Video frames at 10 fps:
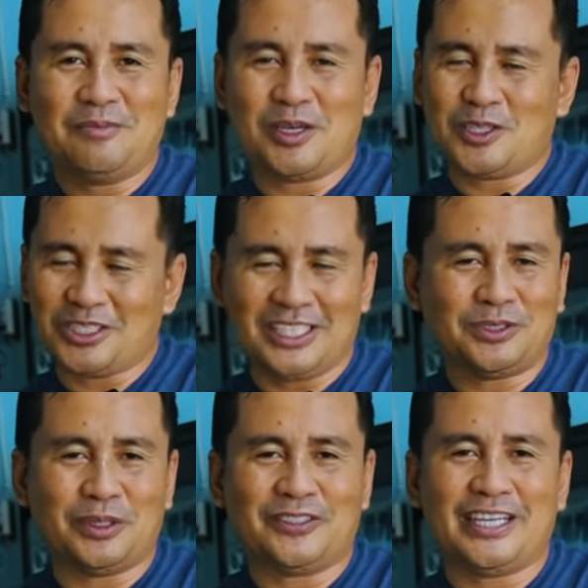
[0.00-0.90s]
because
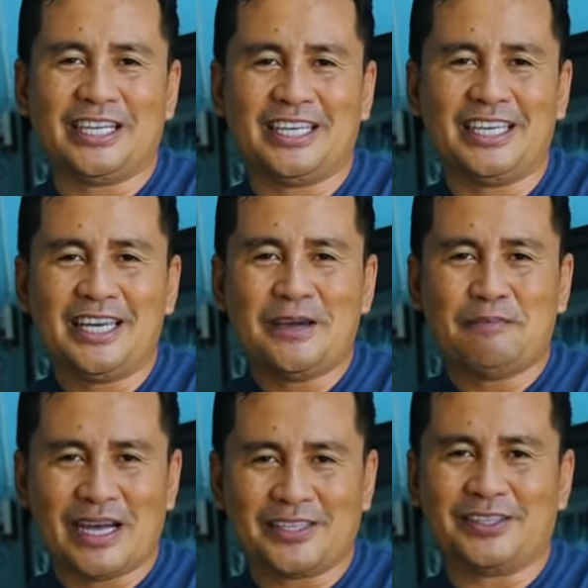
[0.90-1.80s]
this will really
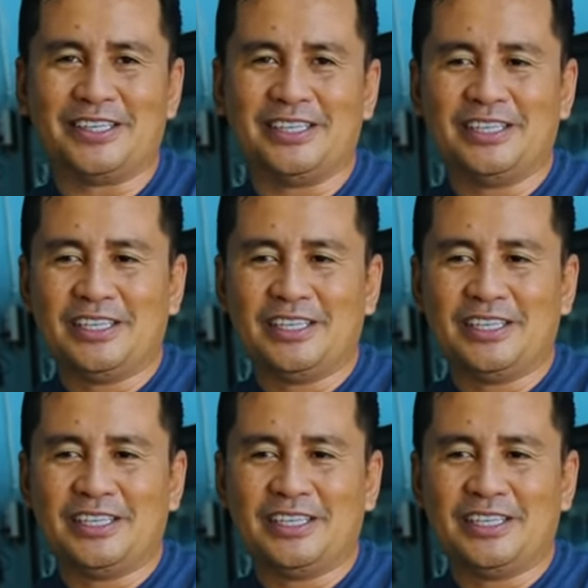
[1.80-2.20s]
matter.